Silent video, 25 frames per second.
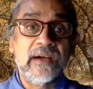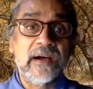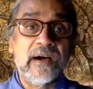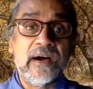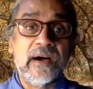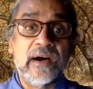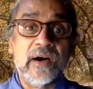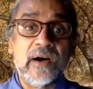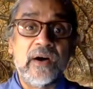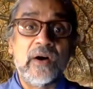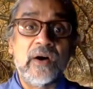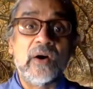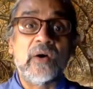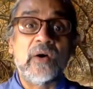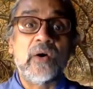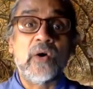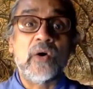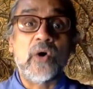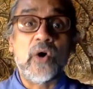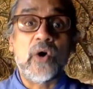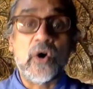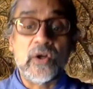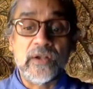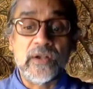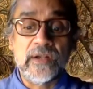
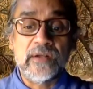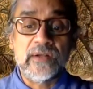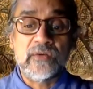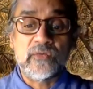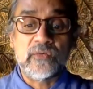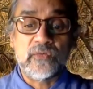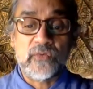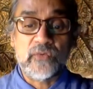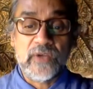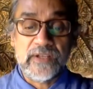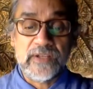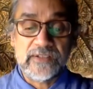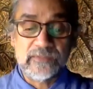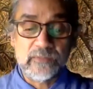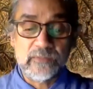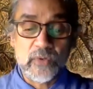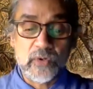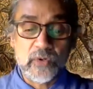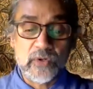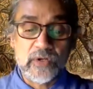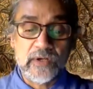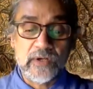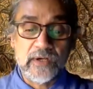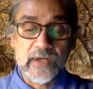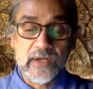on
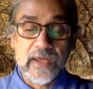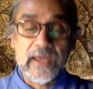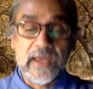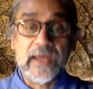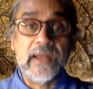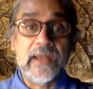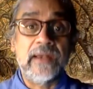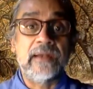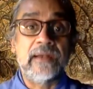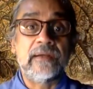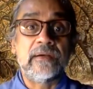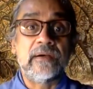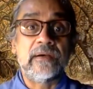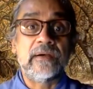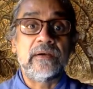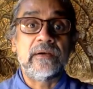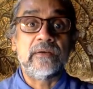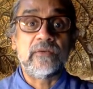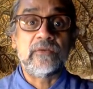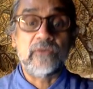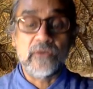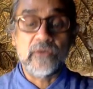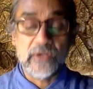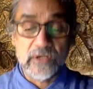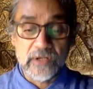Facebook and
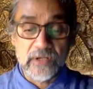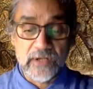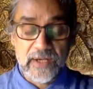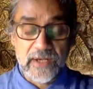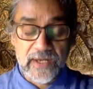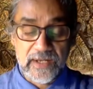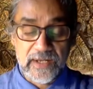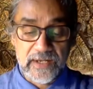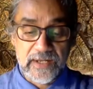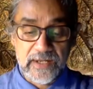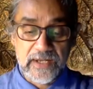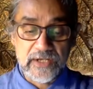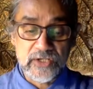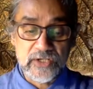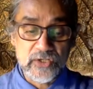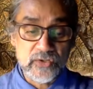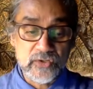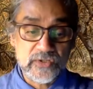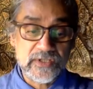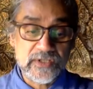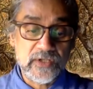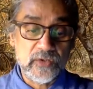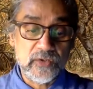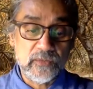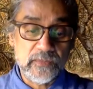
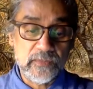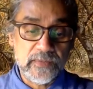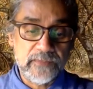YouTube.